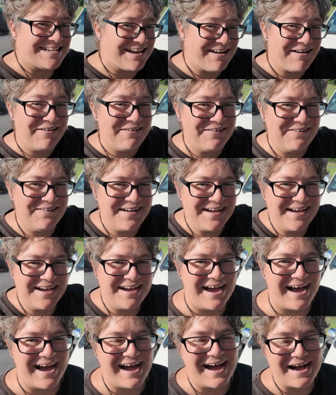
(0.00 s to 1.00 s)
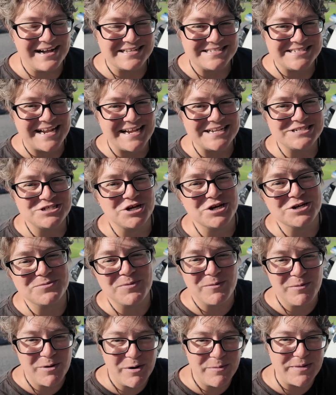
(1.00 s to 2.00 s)
so uh, stay tuned,
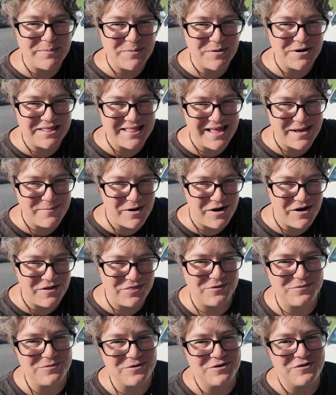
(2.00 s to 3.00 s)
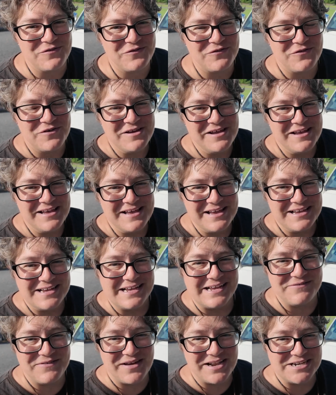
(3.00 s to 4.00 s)
we will be putting them on the roof
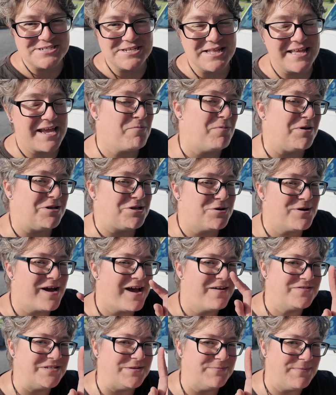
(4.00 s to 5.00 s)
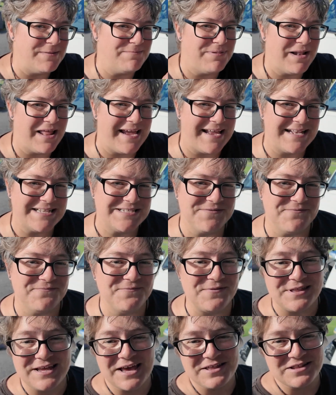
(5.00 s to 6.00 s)
eventually and we do have some big plans
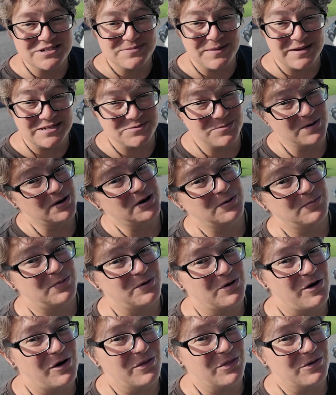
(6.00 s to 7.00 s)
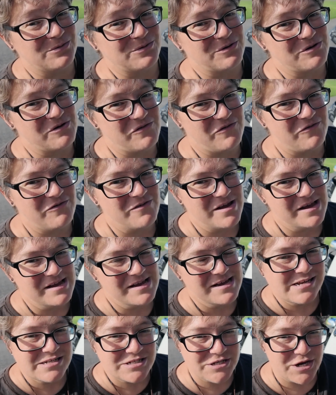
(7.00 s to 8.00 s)
for the other space that we're going to put on the roof.
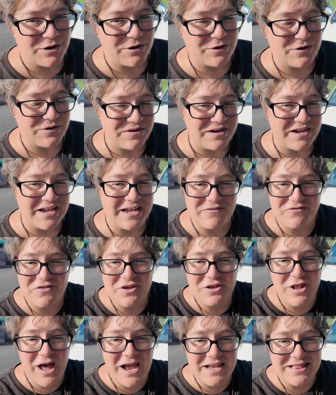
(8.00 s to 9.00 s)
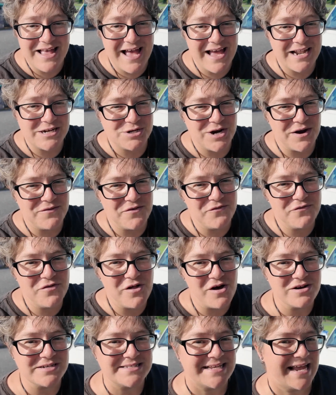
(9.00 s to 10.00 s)
So if you like that, travel
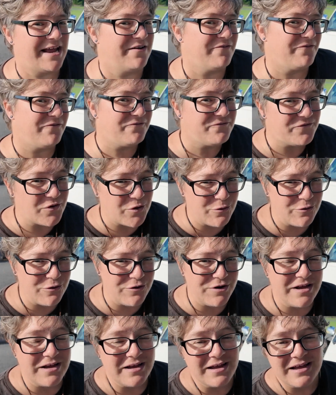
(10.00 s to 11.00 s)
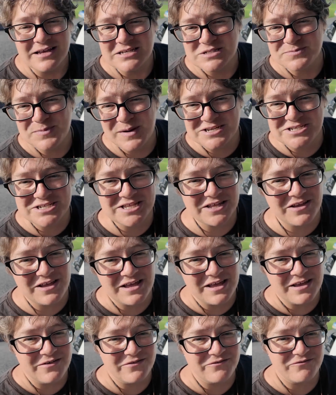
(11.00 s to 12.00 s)
vlogs and food,
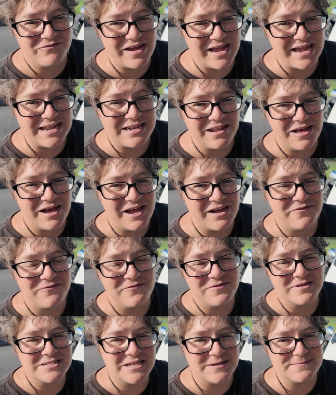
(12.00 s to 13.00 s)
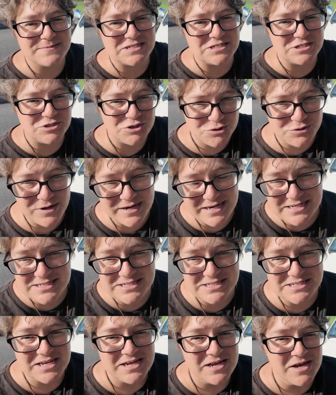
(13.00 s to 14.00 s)
especially van life tips and
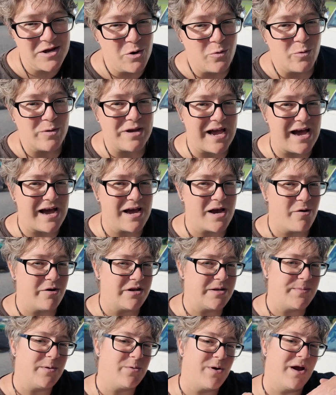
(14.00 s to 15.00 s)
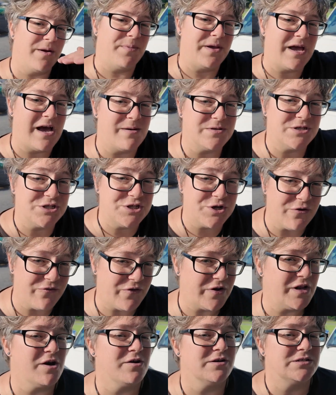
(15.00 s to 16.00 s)
tricks, we are going to be ramping up to two
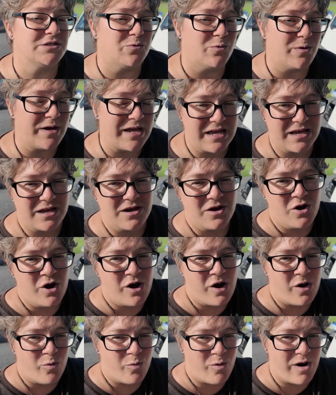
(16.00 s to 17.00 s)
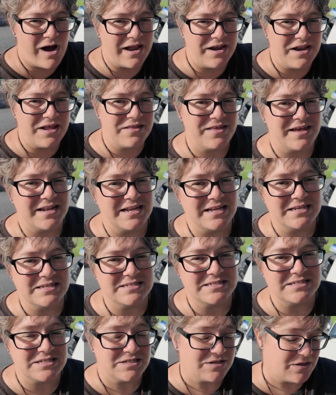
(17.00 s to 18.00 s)
videos a week one that
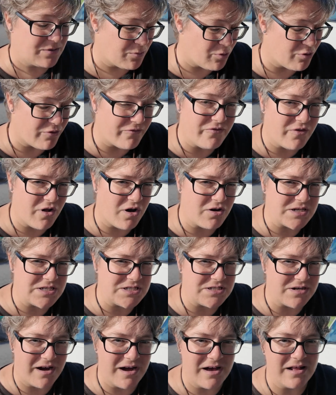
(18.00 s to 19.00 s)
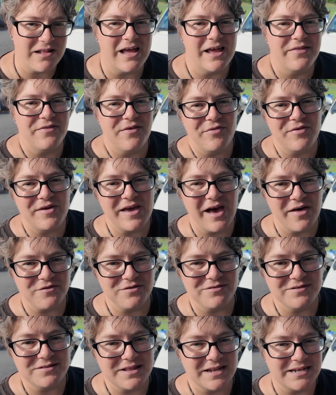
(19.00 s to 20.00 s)
is more vlog style and then the
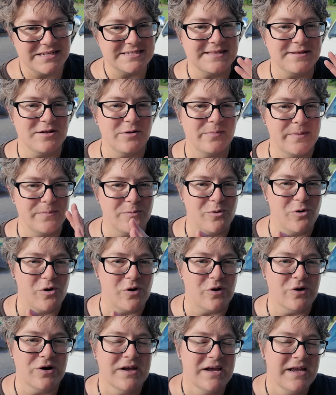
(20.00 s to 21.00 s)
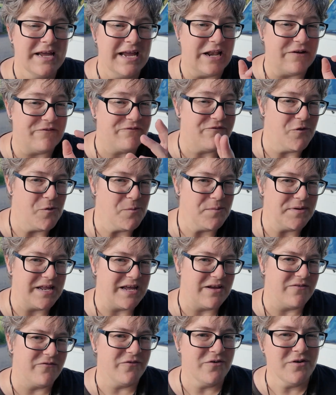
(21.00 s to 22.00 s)
other that is a little bit more
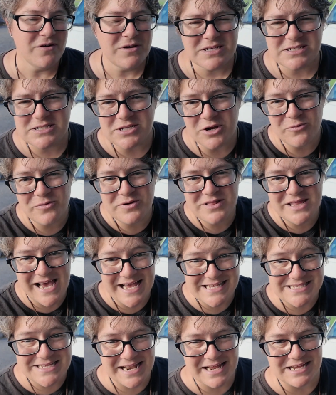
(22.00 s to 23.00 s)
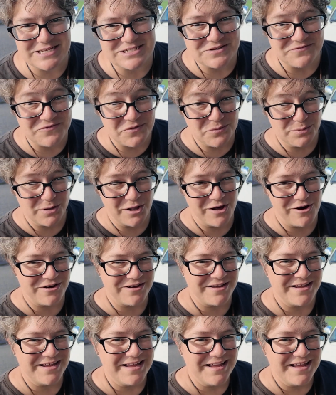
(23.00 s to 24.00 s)
informative, still with the aesthetics of a
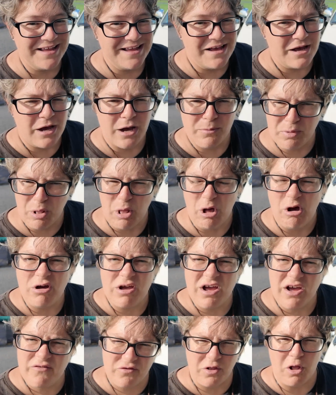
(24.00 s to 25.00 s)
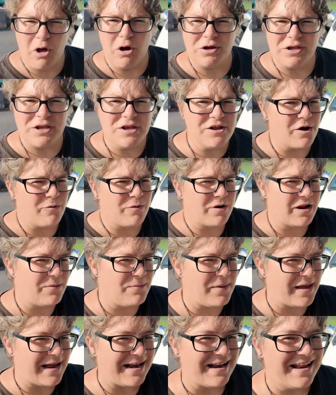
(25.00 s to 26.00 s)
blog. A blog? A vlog, you know what I
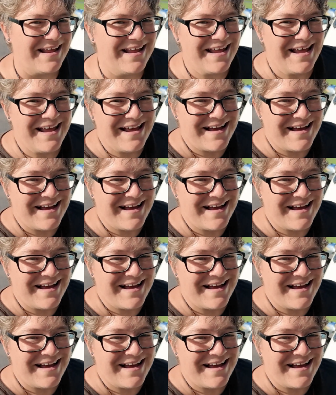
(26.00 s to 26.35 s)
mean.